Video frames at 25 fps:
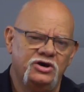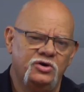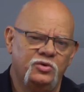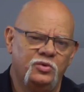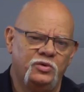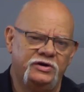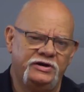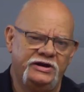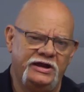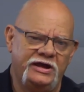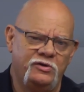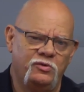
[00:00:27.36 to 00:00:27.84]

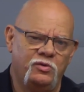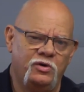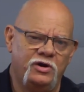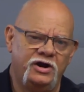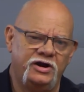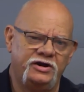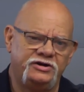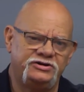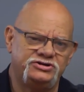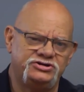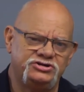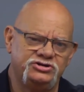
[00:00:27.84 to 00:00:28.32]
when they
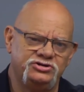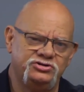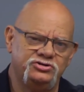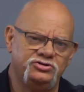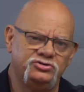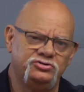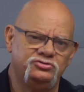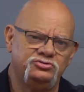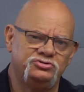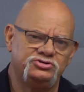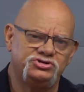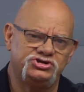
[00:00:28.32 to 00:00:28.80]
want
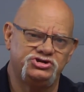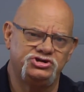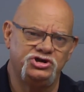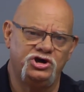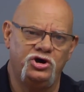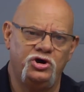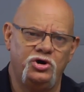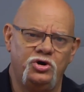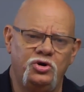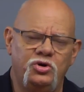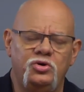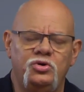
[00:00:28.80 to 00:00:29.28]
to
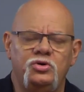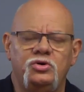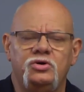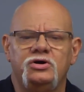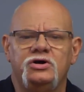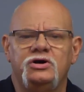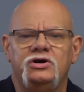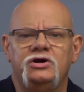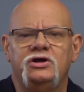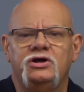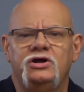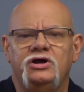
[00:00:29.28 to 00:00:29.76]
show
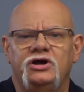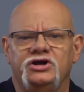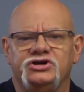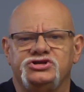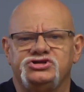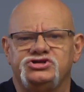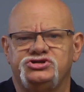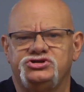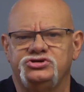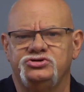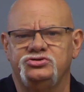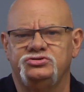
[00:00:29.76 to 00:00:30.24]
a
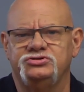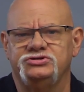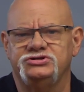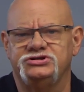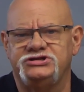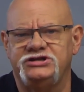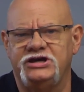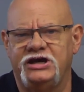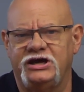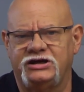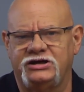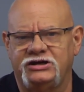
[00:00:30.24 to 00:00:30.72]
student
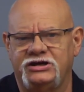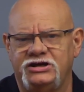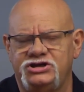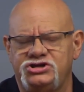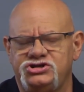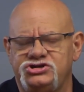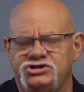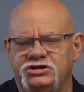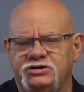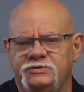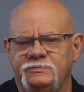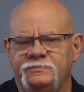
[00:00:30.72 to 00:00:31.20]

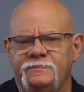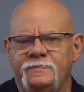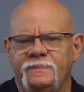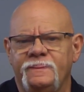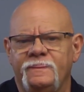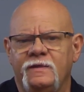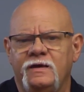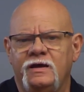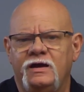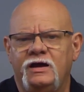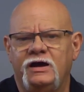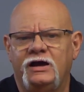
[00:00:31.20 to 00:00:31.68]
technician
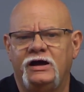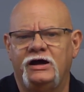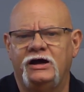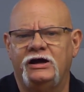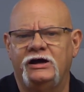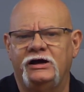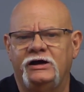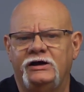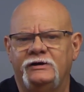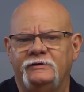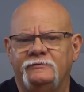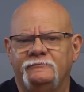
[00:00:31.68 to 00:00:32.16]

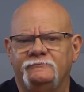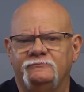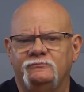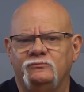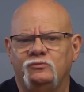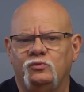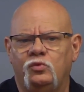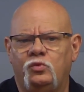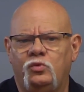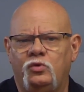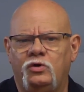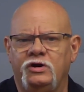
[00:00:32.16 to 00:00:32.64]

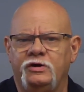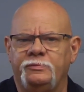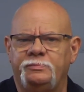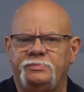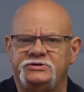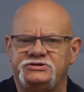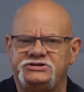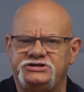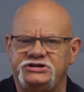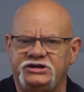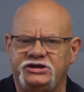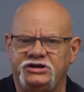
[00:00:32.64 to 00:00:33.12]
what a
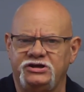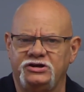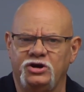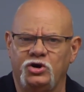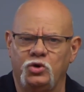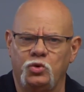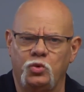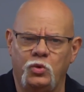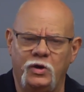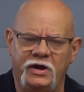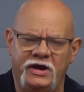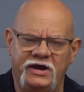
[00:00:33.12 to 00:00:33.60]
particular
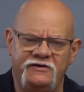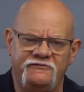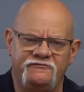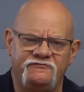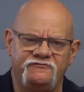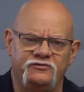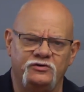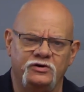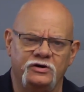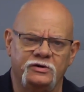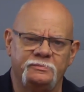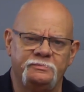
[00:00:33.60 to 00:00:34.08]

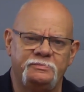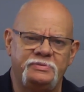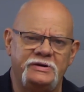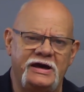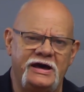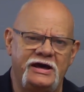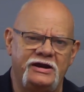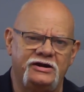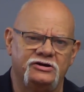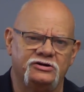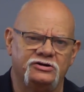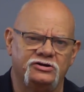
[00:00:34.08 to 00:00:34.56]
waveform
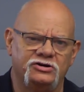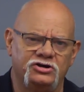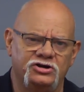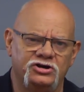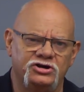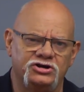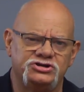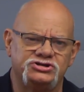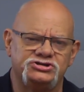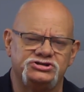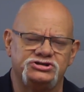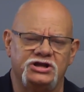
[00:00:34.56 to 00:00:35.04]
pattern
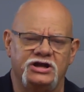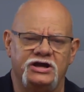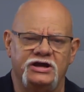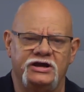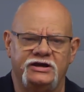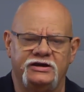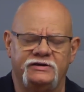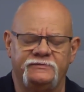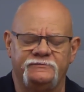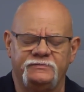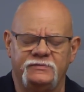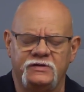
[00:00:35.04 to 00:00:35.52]
looks
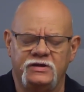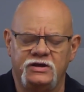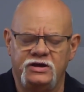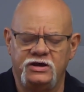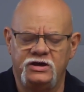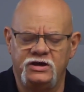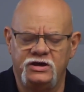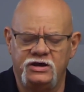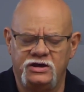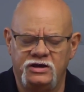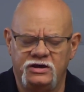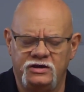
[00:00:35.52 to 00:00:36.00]
like.
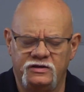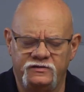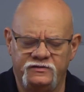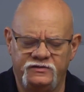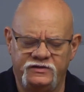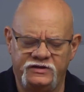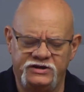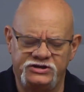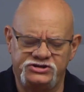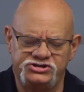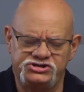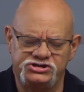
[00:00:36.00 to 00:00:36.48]

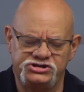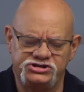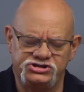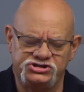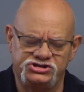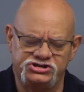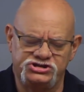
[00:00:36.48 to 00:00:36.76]
This is